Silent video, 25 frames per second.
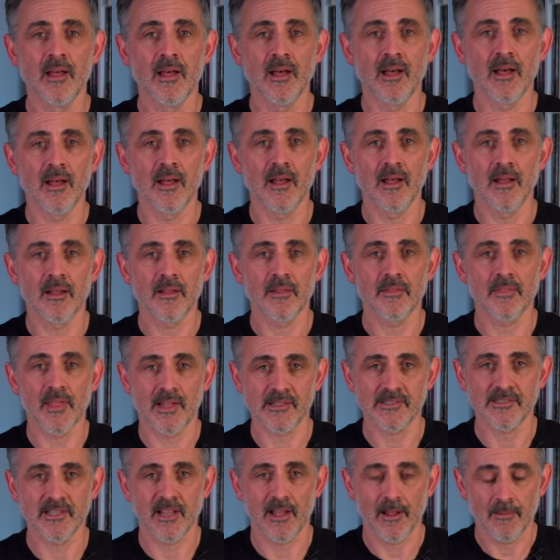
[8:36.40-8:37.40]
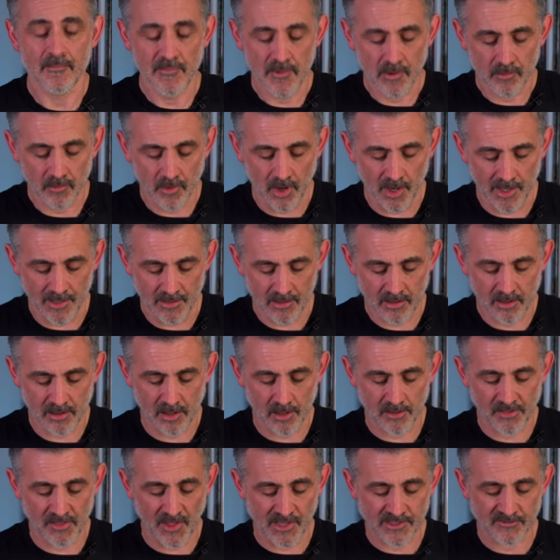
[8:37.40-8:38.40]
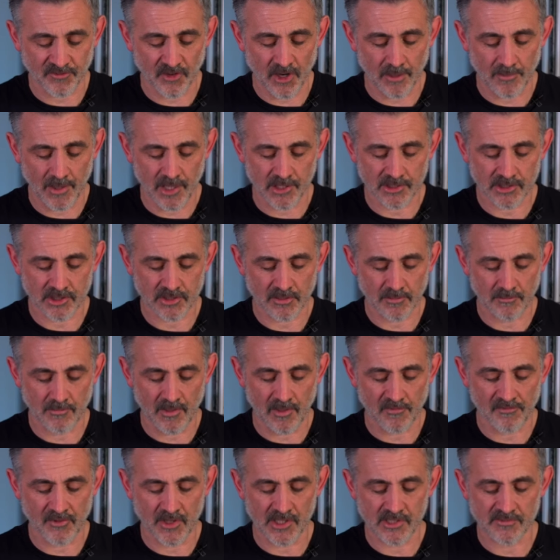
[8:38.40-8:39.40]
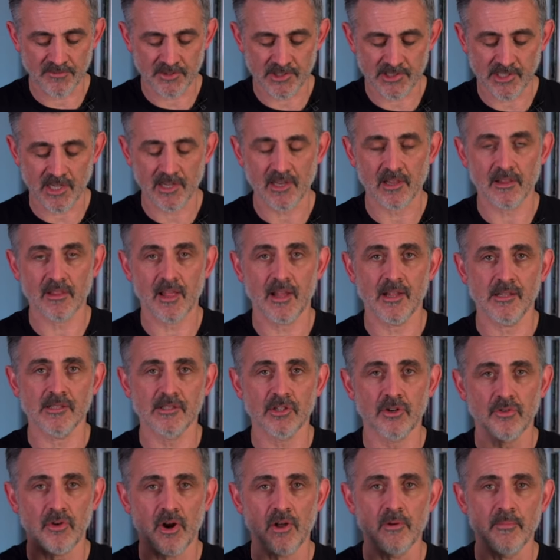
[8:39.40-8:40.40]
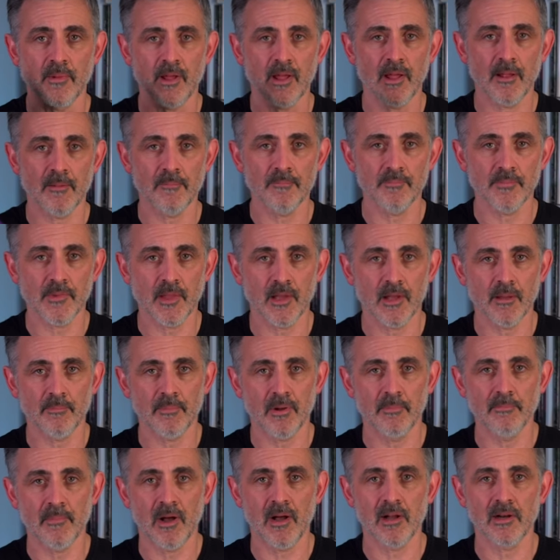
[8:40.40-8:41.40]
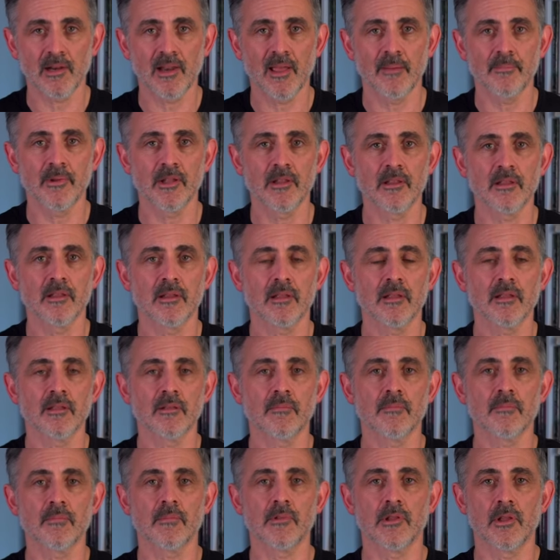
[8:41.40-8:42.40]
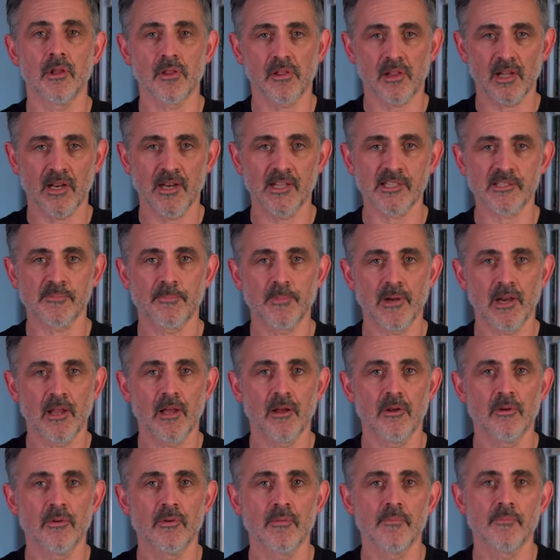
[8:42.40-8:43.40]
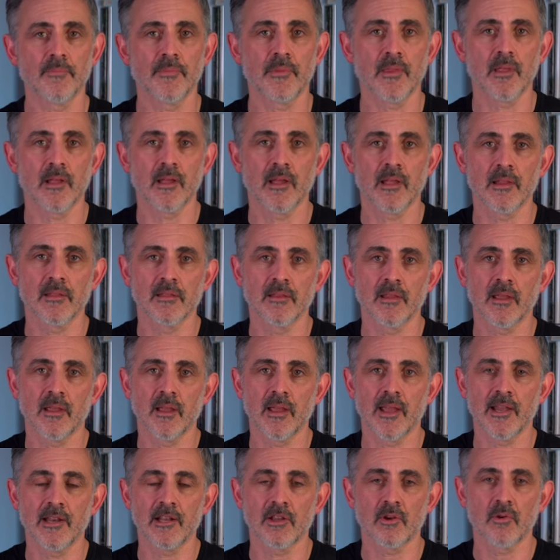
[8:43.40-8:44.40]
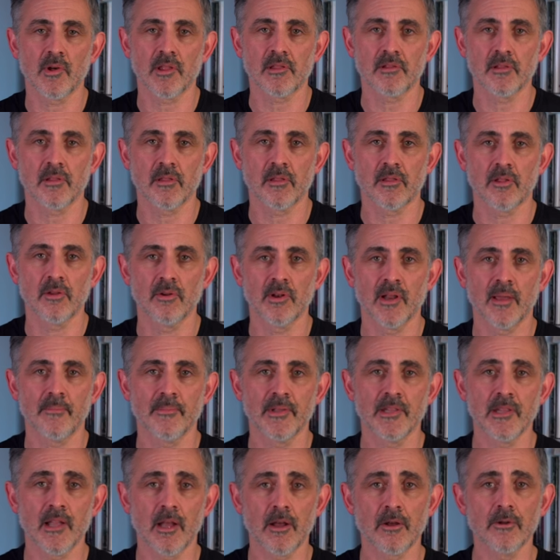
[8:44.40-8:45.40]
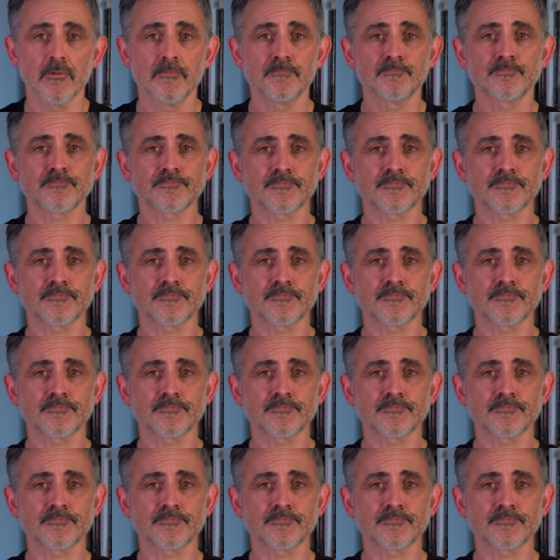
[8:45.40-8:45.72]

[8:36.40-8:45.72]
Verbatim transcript: Uh, that's that. Right, so thanks very much, Murphys, for sending that. It's Chroma uh, by Mark Lemon. Use the links below, and uh, any questions, do let me know.